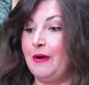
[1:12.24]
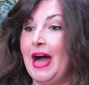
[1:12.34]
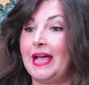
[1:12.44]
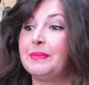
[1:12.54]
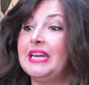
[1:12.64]
Now,
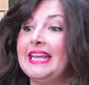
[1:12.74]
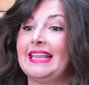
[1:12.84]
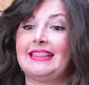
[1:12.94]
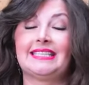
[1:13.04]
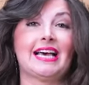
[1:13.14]
I'm going to
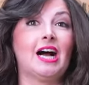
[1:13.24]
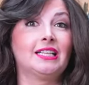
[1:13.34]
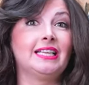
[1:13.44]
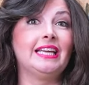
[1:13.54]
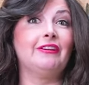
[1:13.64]
get this
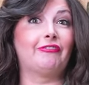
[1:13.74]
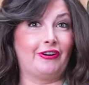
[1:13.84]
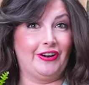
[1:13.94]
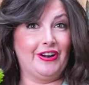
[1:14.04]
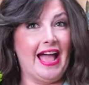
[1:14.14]
ugly
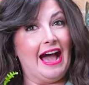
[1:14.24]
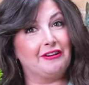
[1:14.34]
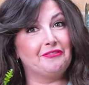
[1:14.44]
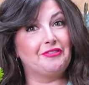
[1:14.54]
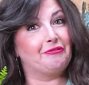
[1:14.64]
fern
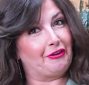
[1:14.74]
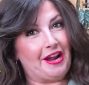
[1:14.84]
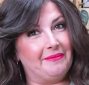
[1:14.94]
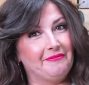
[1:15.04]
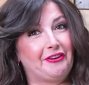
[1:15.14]
out of the
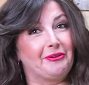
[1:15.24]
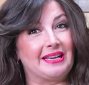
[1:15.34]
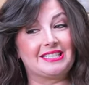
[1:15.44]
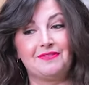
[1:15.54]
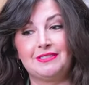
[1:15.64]
frame for the
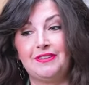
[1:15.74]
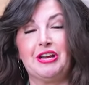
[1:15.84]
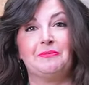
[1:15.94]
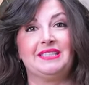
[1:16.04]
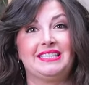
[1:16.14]
rest of this
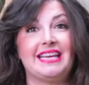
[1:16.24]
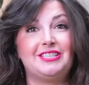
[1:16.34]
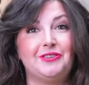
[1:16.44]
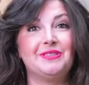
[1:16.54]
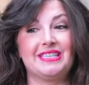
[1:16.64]
video, but stay
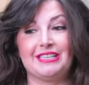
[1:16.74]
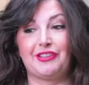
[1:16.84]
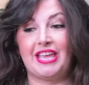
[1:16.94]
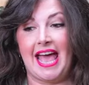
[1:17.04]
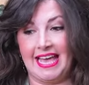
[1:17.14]
tuned until the